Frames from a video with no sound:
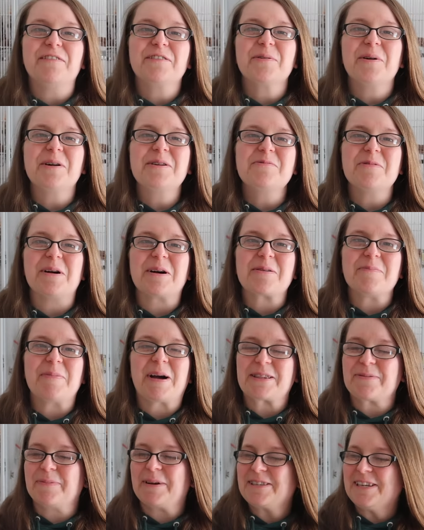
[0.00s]
everyone and welcome
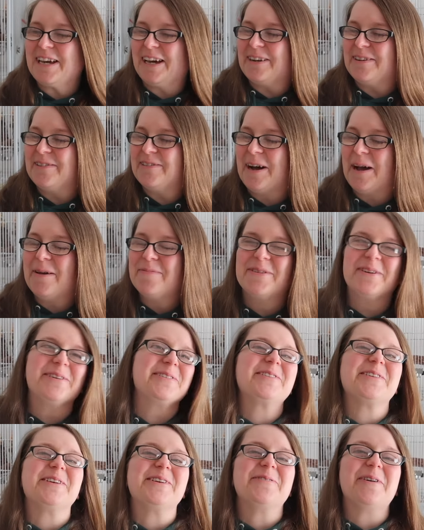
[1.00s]
back to my channel. I hope you're
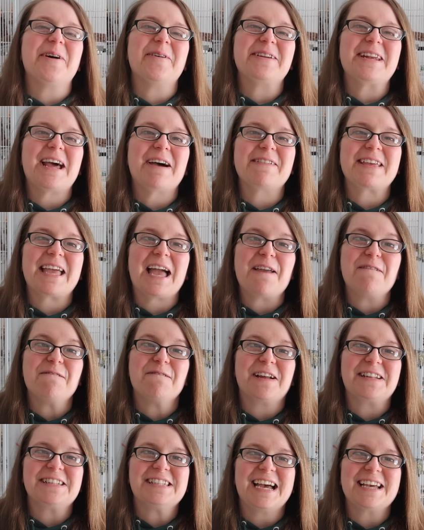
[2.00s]
all doing well and having a
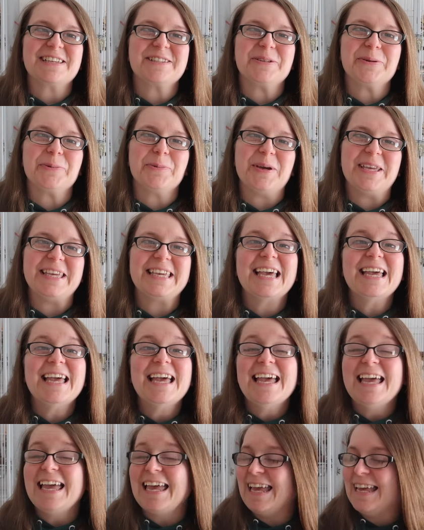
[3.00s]
fantastic week.
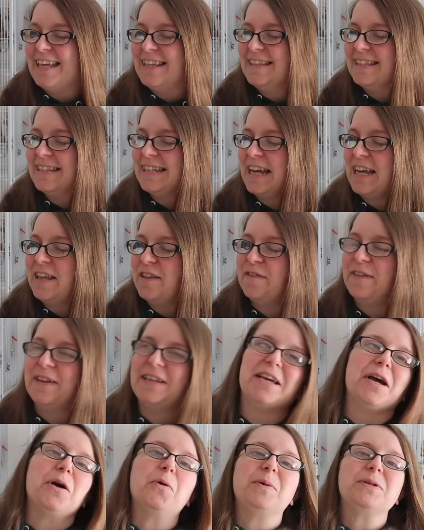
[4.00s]
In today's
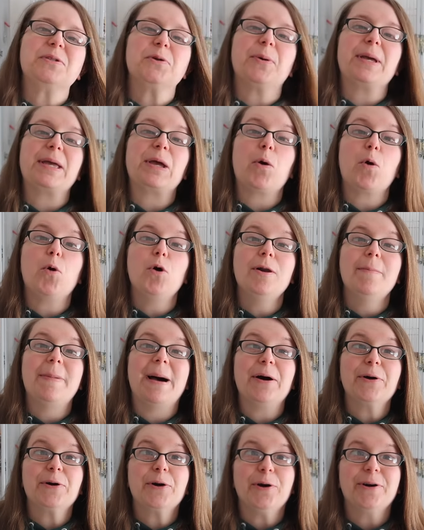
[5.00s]
video, we're talking all
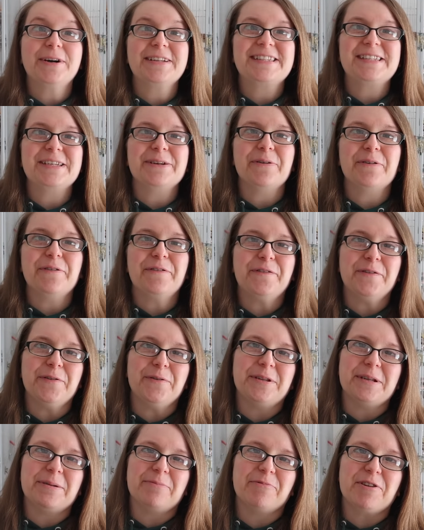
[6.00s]
about cockatiel
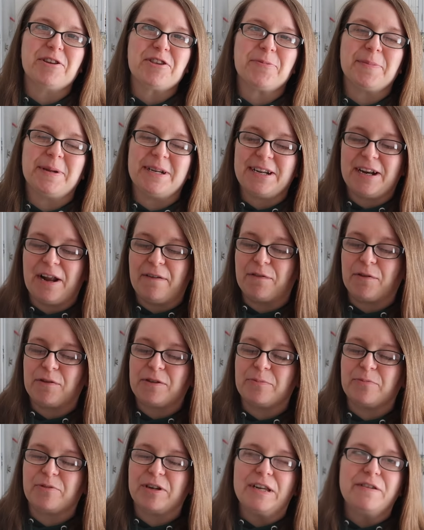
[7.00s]
food enrichment, and I've got
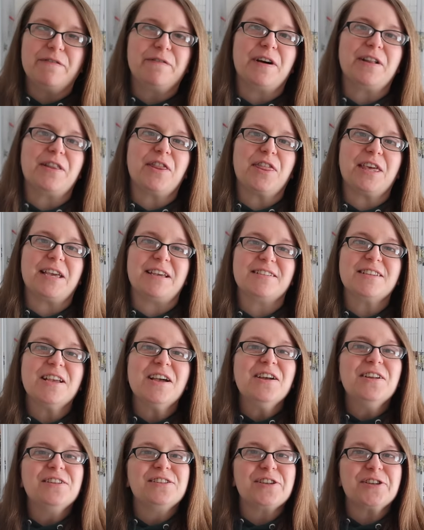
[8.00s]
some really fun things
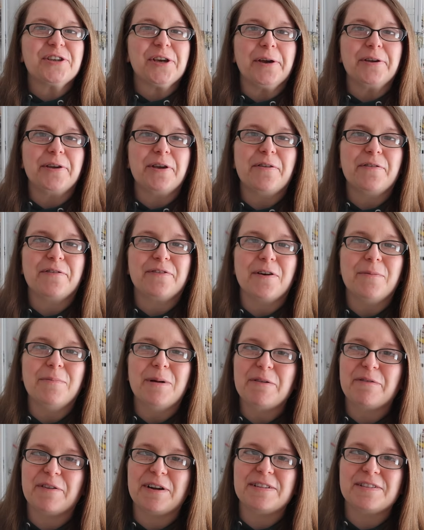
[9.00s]
to show you from
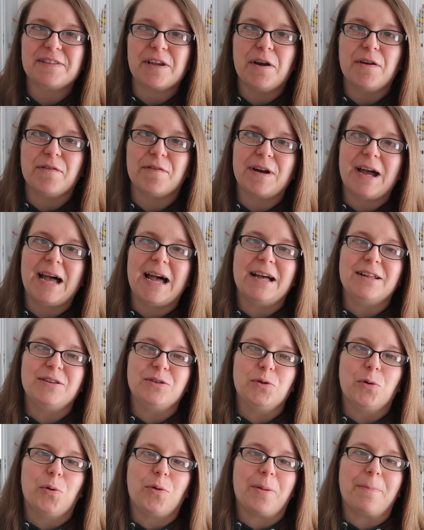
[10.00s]
my friends over
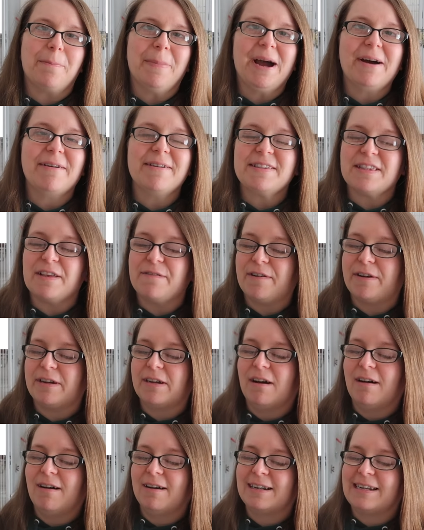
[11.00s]
at Northern Parrots. They very
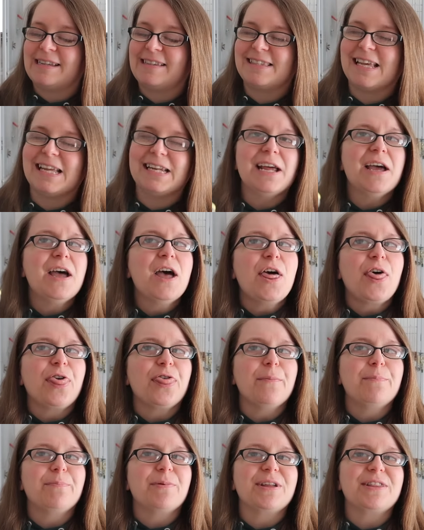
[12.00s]
kindly sent
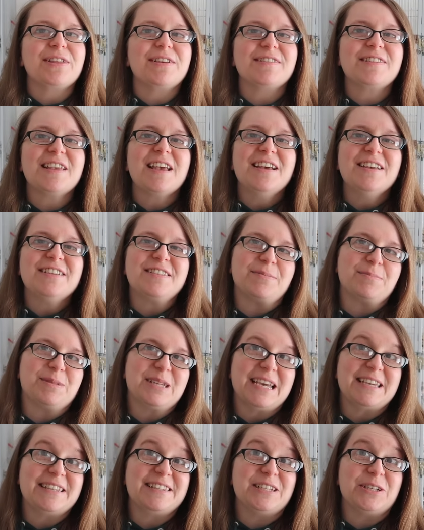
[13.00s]
the brothers some
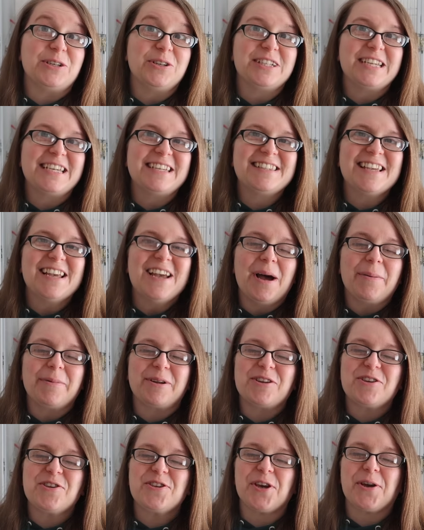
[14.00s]
tasty goodies. I'm
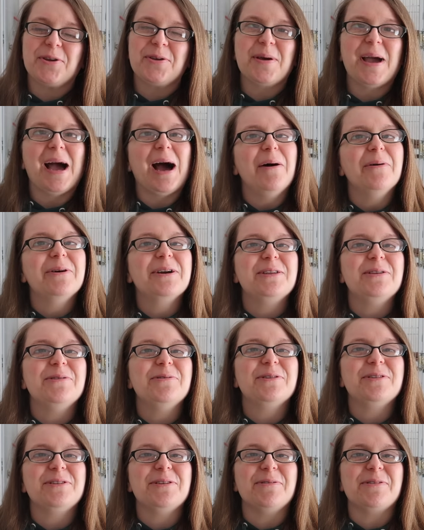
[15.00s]
going to show you how you
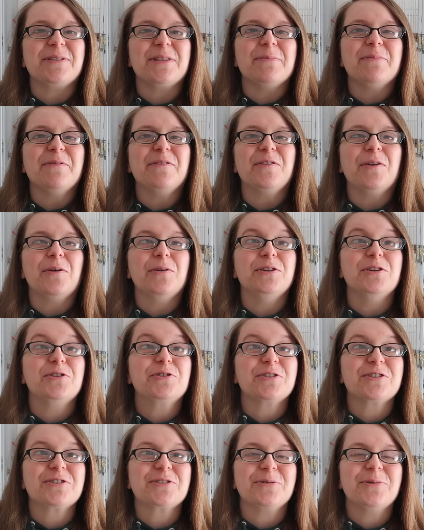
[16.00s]
can use them for
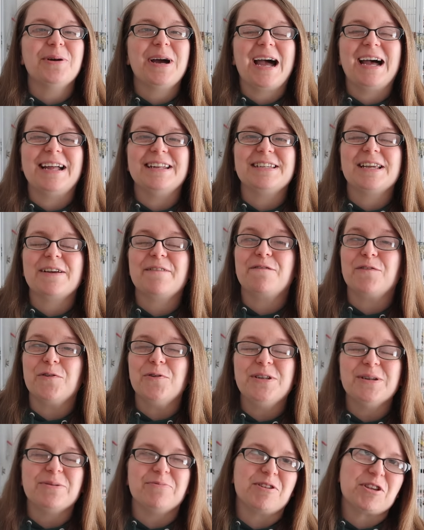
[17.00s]
nutritional and
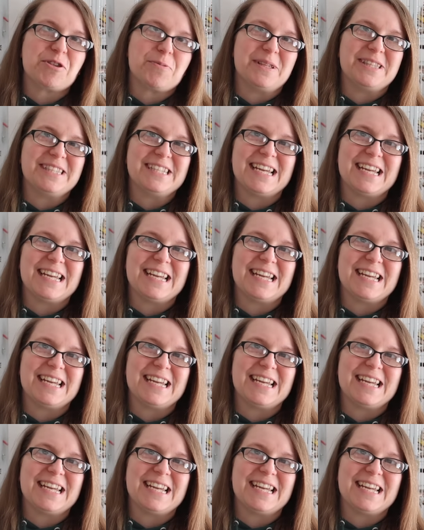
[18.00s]
food enrichment